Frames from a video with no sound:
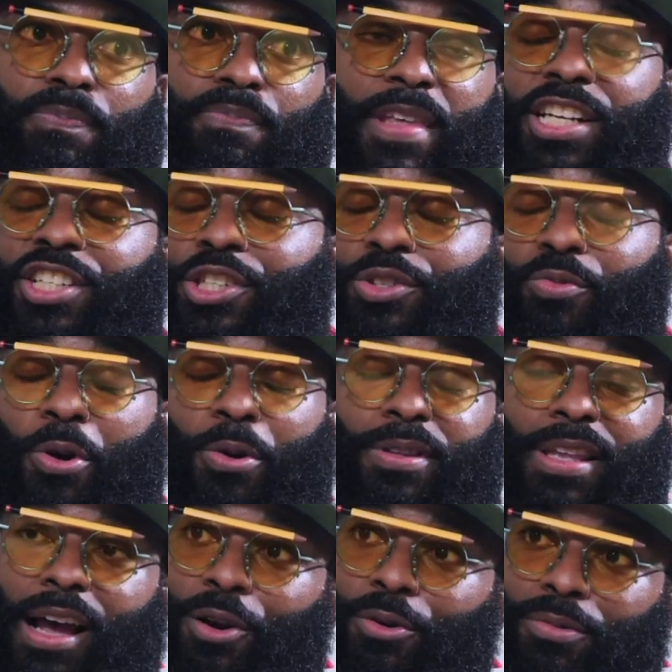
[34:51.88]
it just
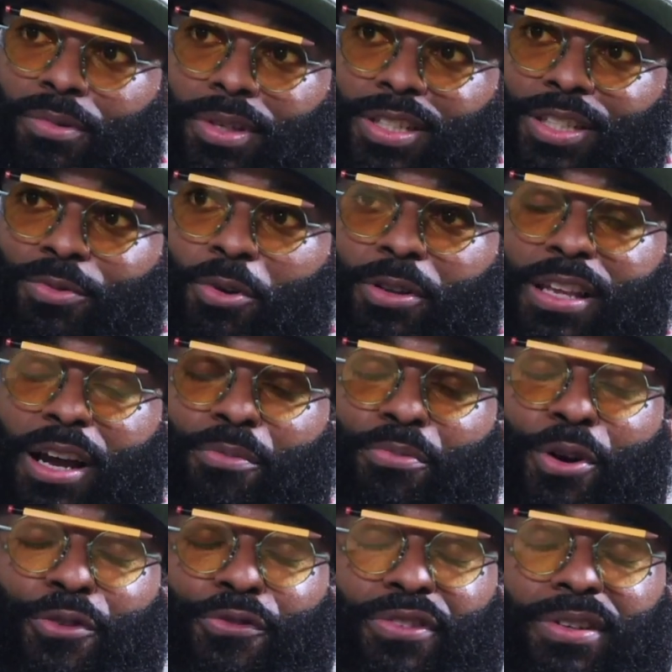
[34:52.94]
worked out. It just worked out
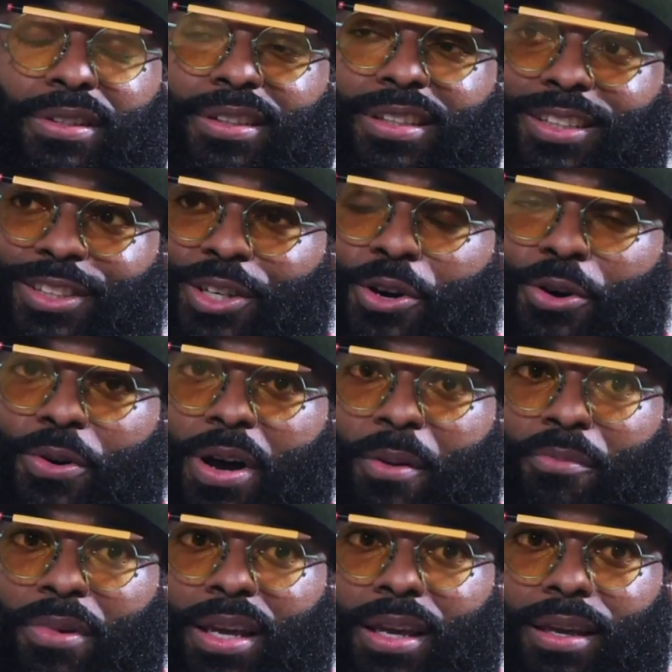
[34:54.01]
perfectly. So, I
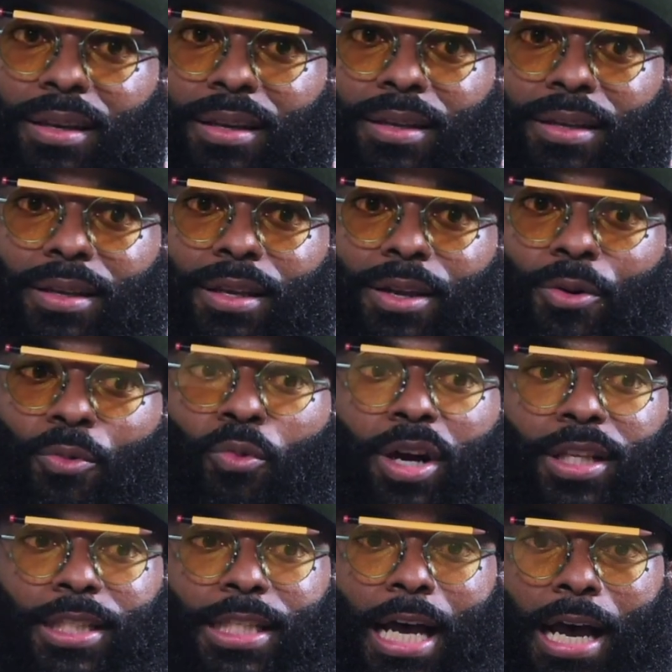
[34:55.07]
mean,
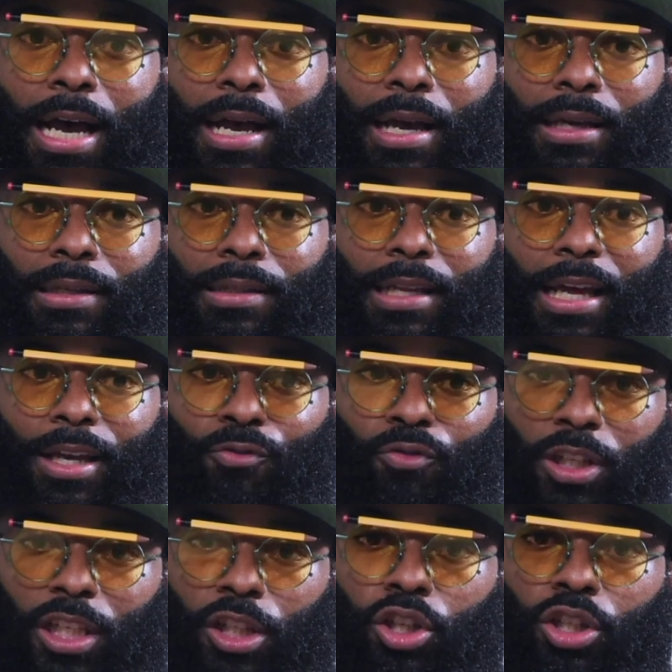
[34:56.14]
once I, like,
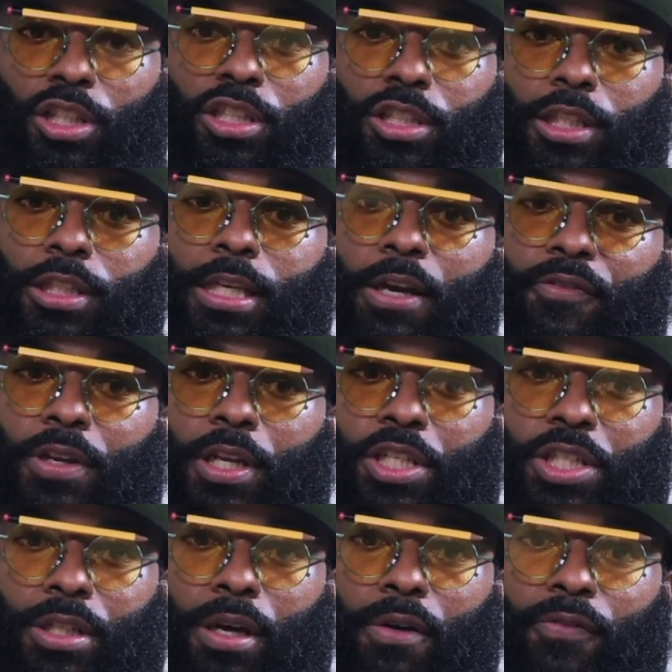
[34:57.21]
really looked into the
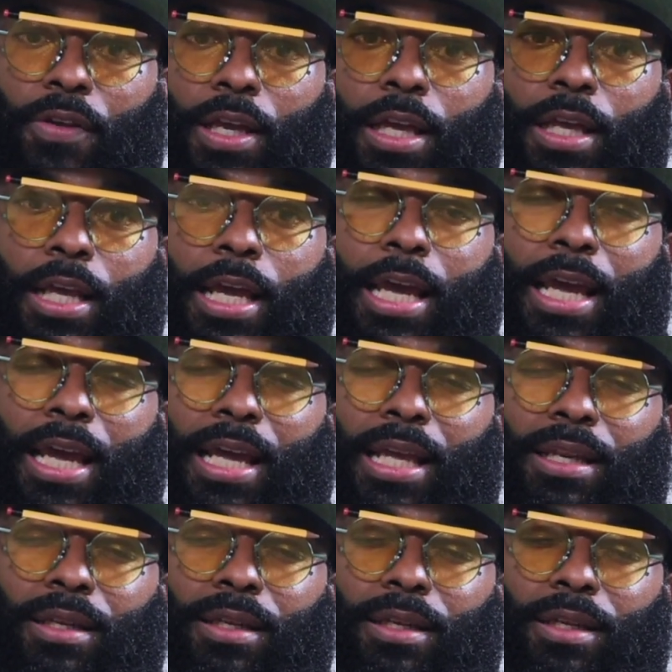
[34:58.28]
definition of it
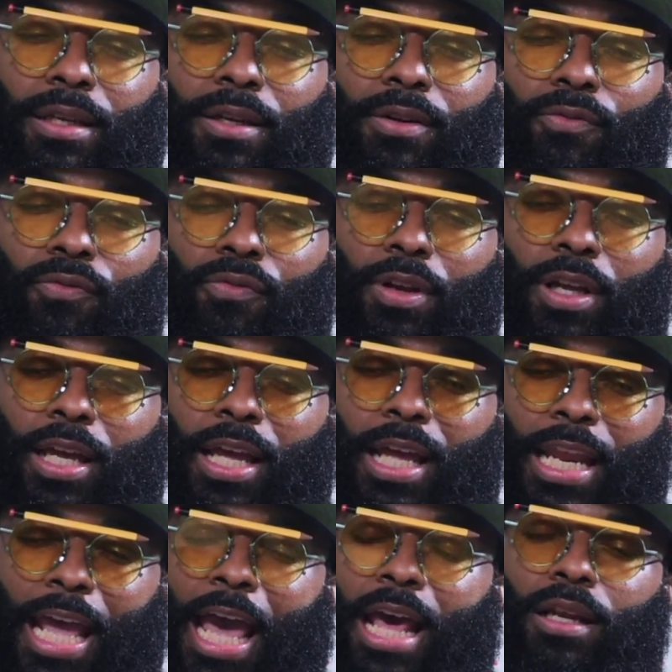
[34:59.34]
and
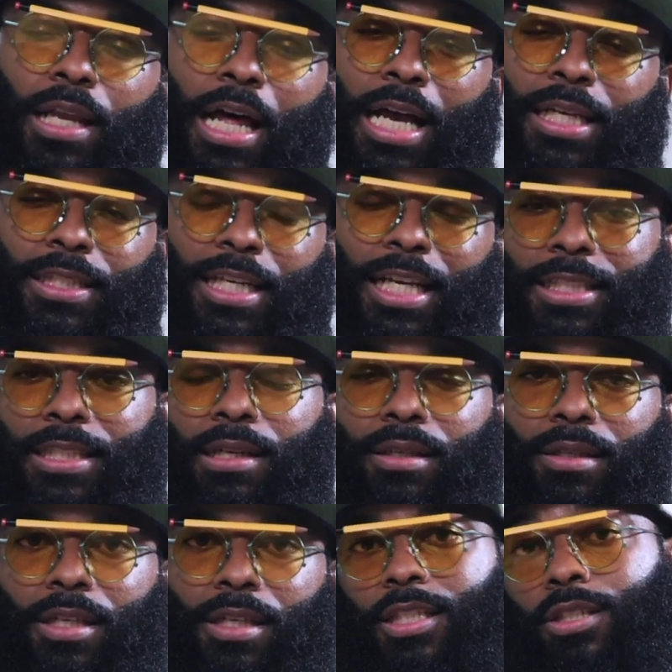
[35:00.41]
and analyzed it, I
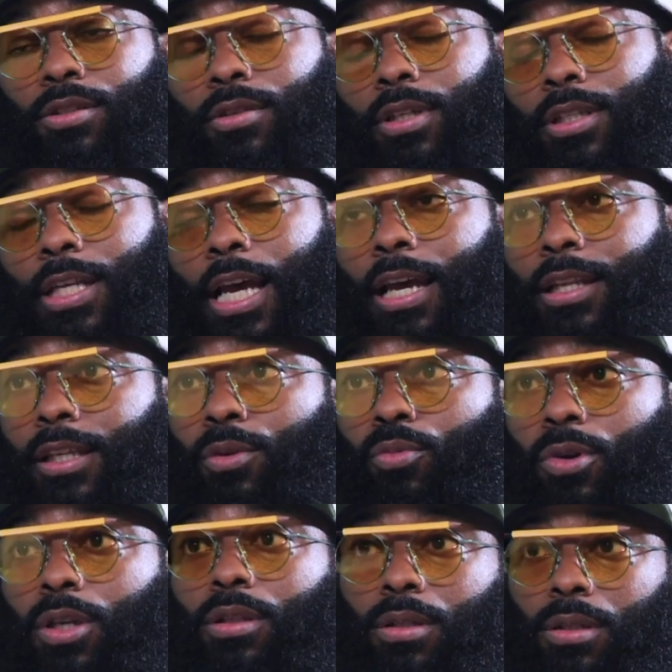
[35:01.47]
said, is exactly
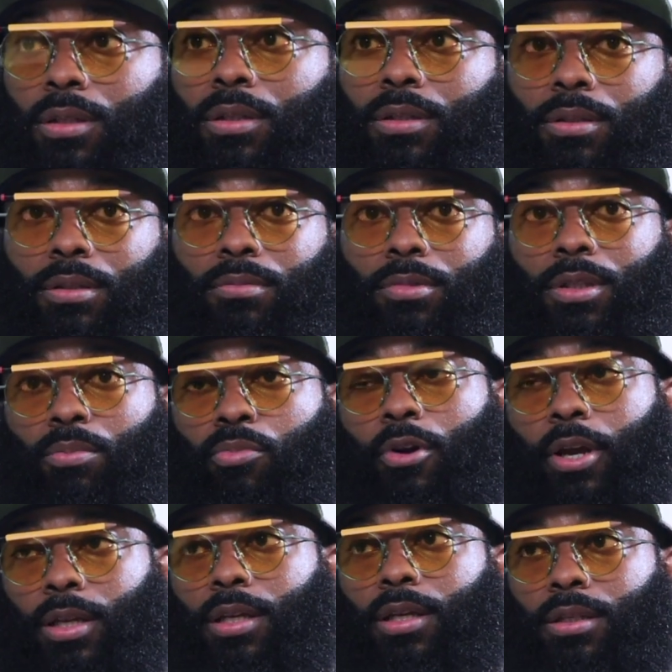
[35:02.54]
what the
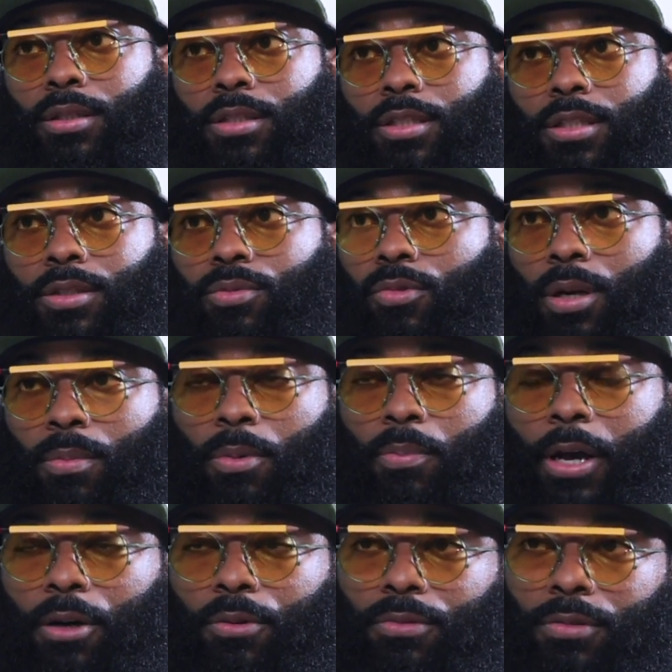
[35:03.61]
brand is. This is what I'm
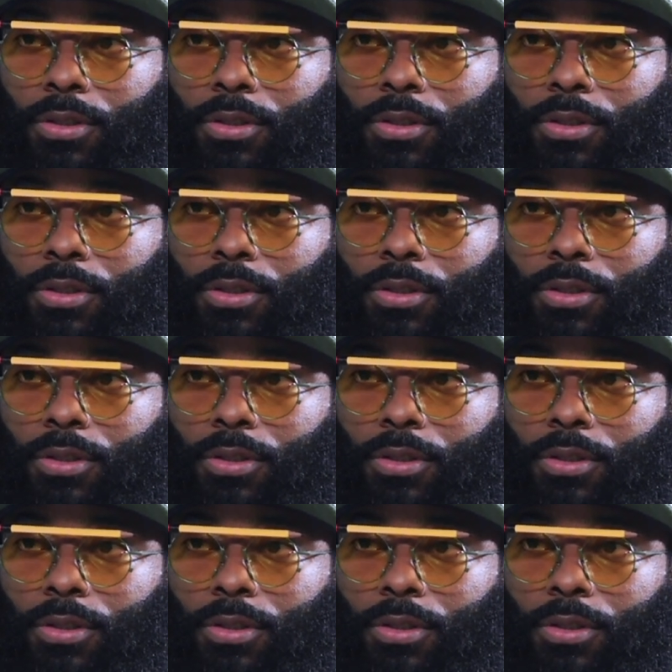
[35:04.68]
about.